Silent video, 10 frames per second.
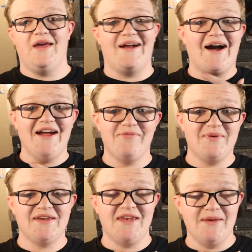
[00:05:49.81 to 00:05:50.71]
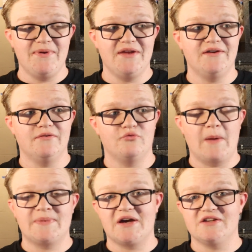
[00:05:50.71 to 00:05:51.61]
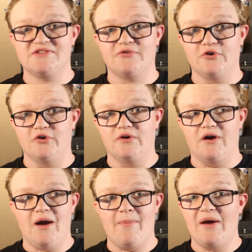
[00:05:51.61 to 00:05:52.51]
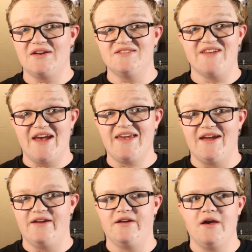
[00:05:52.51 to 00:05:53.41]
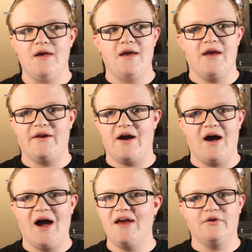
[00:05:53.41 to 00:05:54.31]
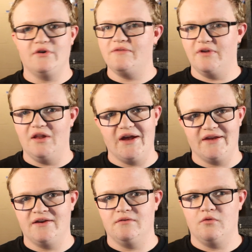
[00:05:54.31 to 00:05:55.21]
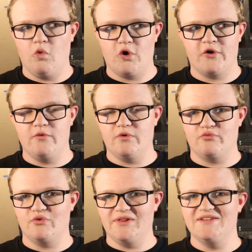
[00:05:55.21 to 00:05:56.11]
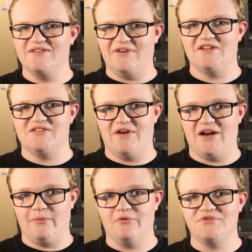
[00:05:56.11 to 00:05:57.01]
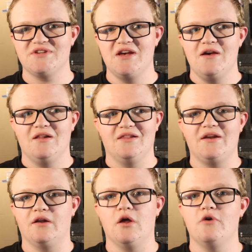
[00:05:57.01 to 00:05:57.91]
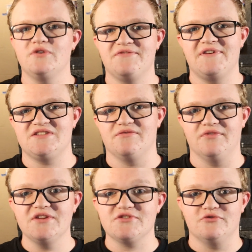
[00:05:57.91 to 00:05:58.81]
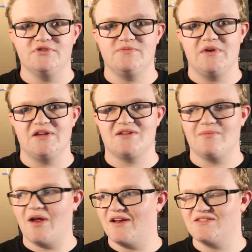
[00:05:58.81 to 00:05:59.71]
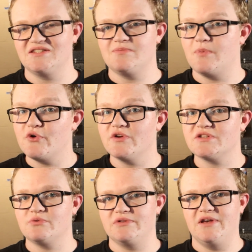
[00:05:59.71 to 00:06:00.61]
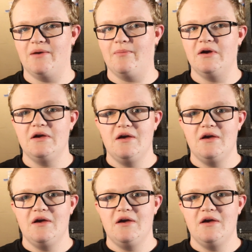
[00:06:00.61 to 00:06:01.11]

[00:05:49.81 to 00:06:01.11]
And I've been keeping reptiles for about a decade, and I don't even like working with really defensive animals, let alone defensive lizards, because I'm not as experienced with them.